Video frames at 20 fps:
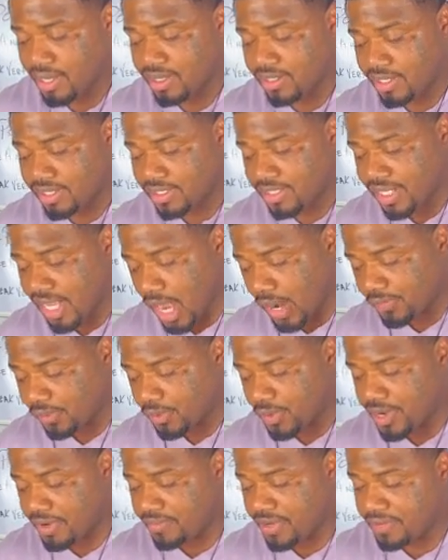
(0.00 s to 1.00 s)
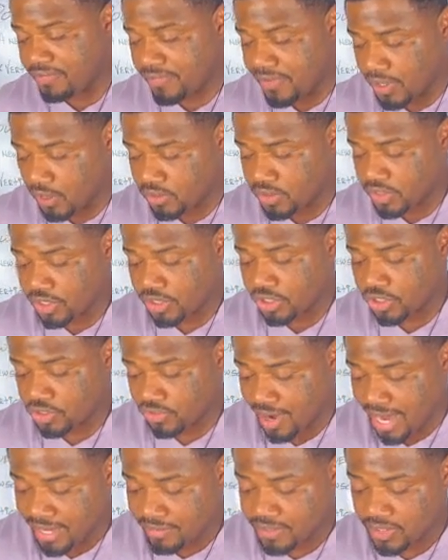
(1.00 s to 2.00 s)
Discovery reveals the
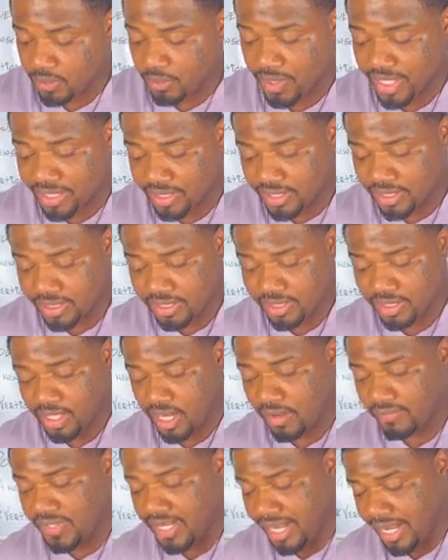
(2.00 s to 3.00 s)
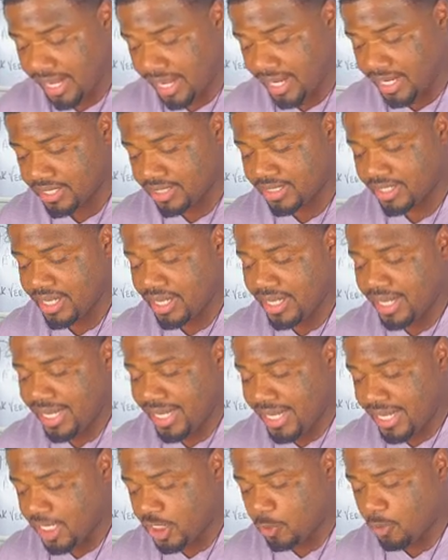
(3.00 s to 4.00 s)
strengths and weaknesses of the hands
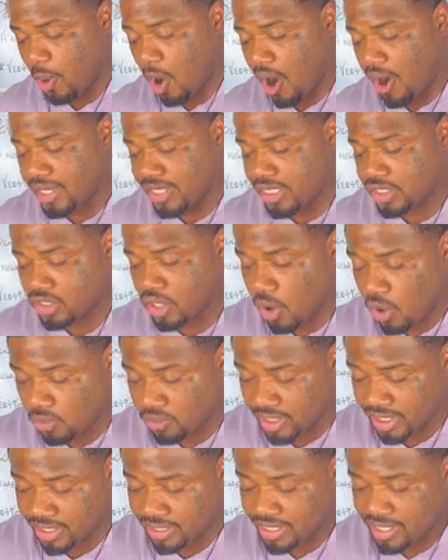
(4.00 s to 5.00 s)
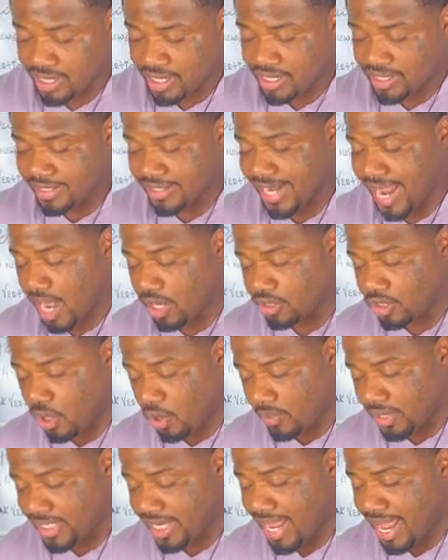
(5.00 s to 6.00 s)
each party is holding. Now,
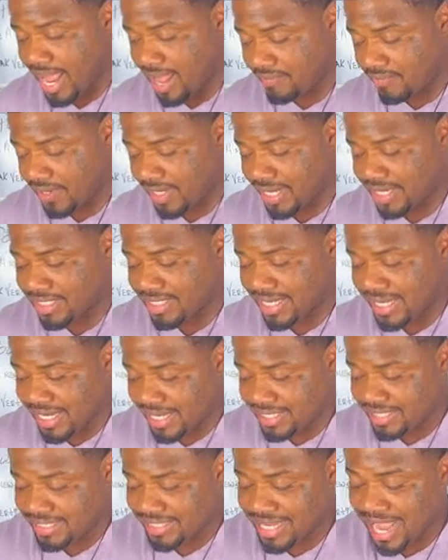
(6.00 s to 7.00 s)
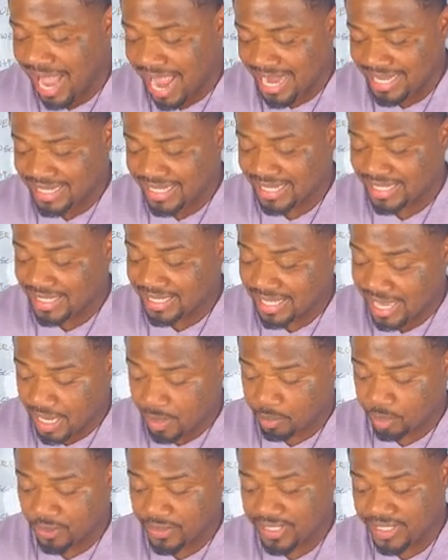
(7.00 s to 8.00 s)
knowing the evidence, each side can
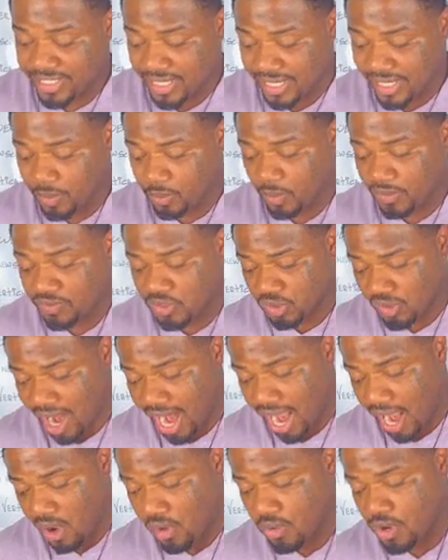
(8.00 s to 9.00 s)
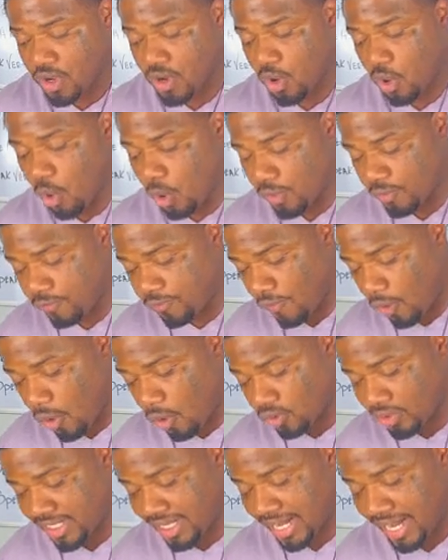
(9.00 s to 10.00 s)
then proceed with trial or
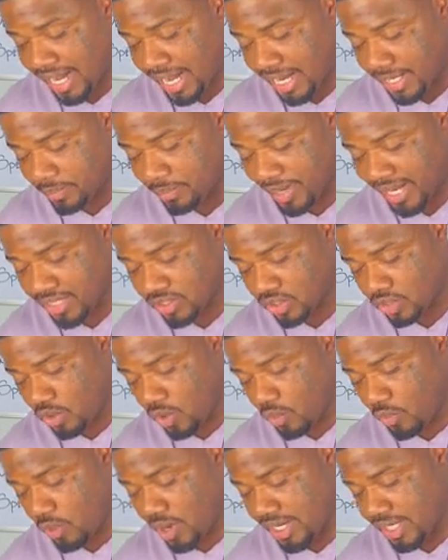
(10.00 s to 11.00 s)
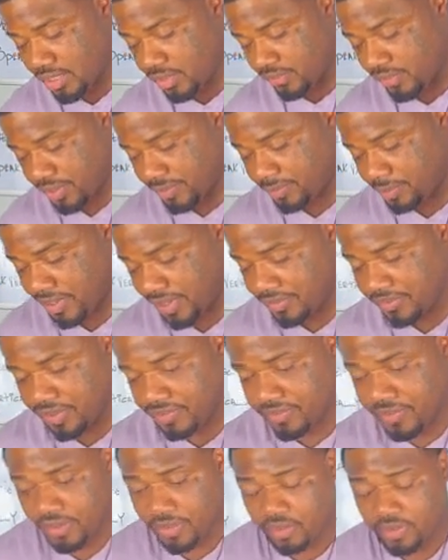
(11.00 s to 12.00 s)
fold the hand based on what has been
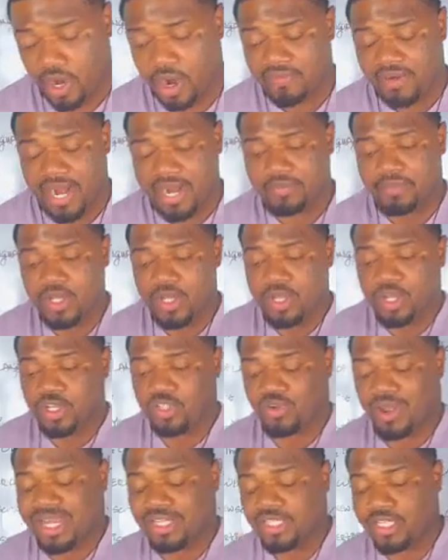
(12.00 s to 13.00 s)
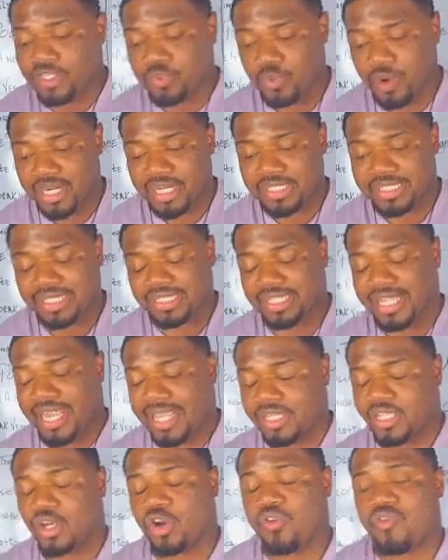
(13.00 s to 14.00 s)
revealed. All right. So I just wanted to lay
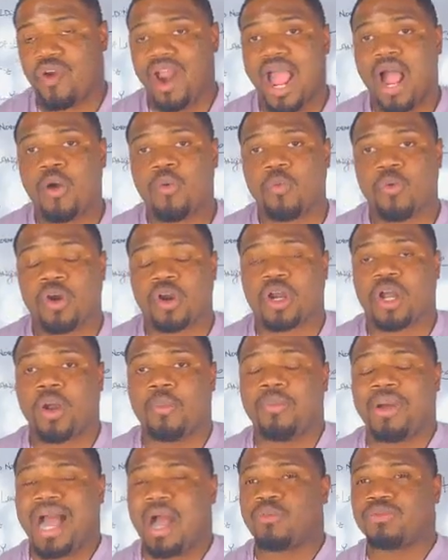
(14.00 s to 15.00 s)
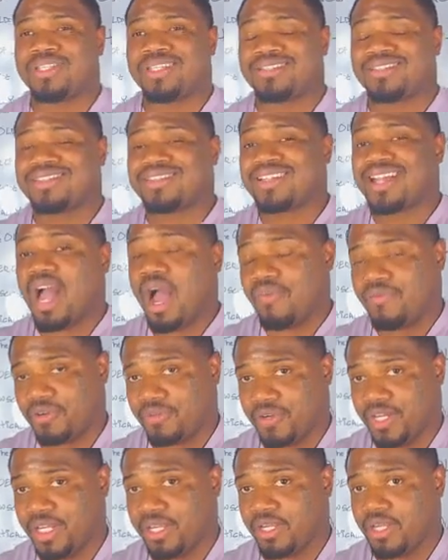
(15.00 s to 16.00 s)
the groundwork about
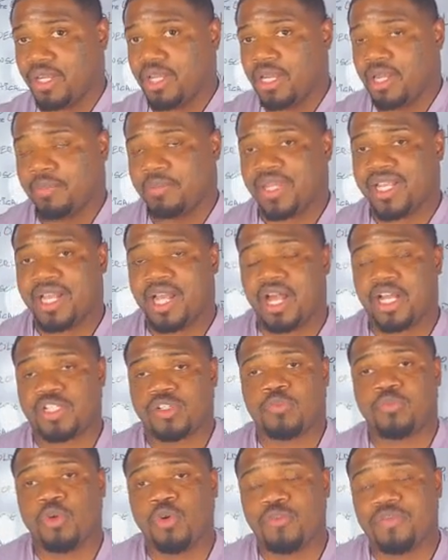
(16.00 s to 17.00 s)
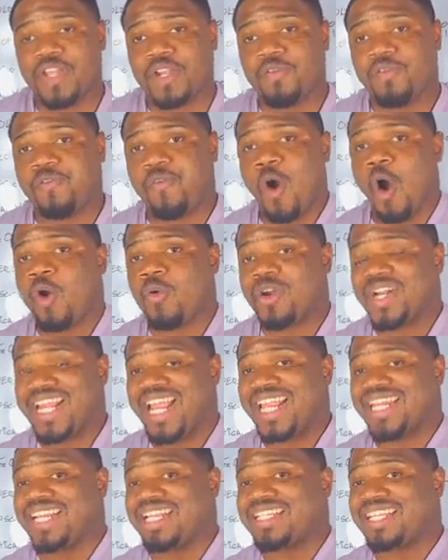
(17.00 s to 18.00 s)
discovery, because moving forward
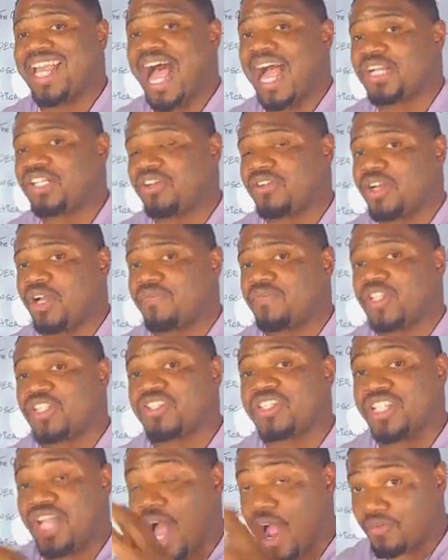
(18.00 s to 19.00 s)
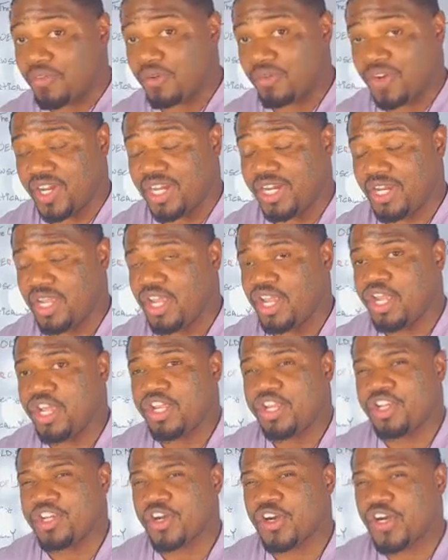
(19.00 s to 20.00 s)
in the doctrine of discovery,
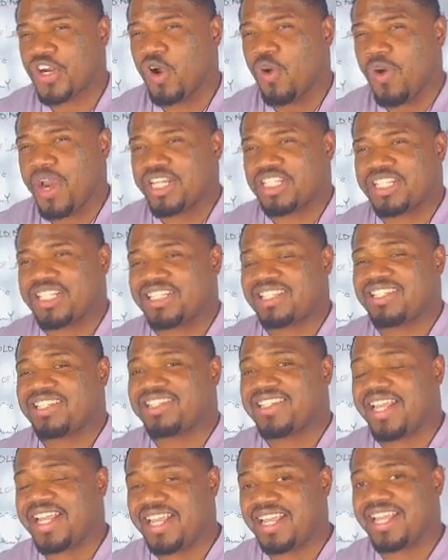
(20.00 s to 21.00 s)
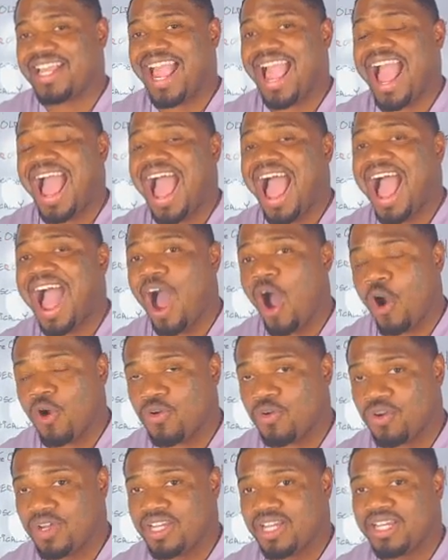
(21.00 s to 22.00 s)
you're going to see
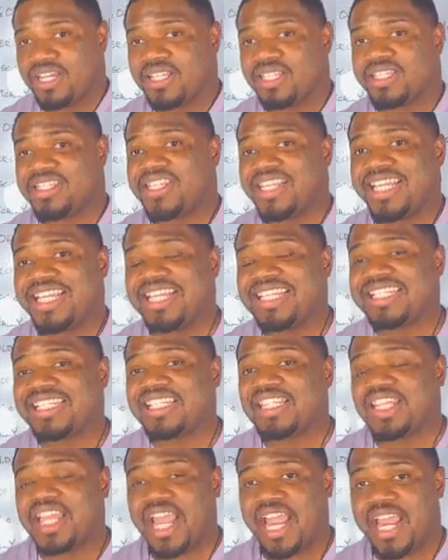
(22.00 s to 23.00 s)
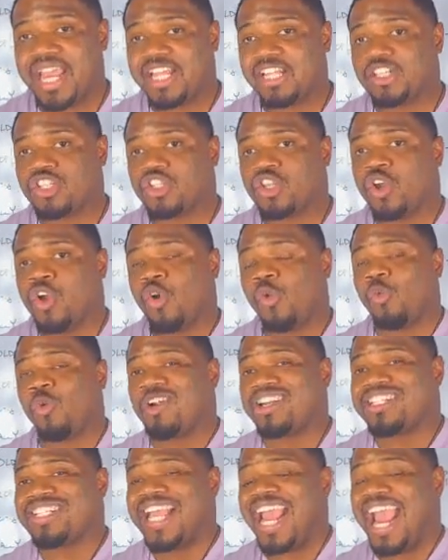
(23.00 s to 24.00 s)
how these lands
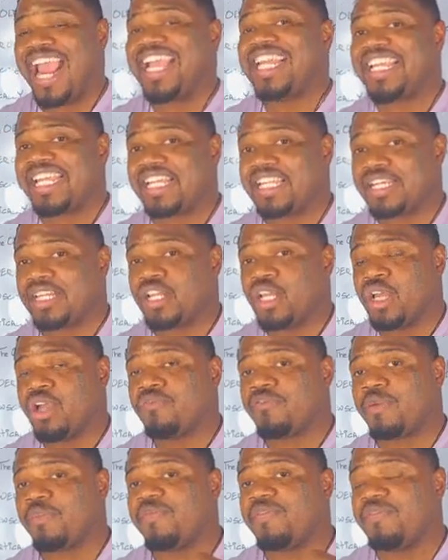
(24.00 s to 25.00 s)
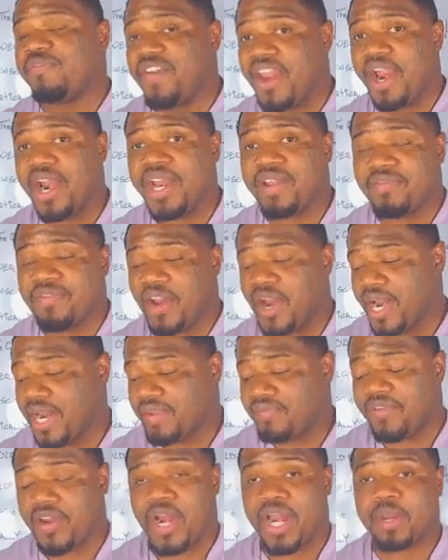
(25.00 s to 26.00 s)
were taken from very, very,
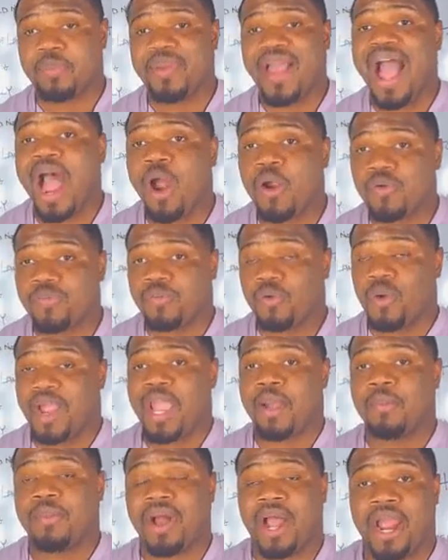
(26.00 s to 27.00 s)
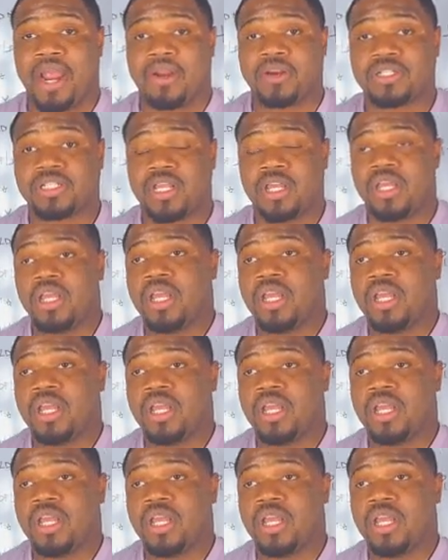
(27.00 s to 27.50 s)
very powerful empires.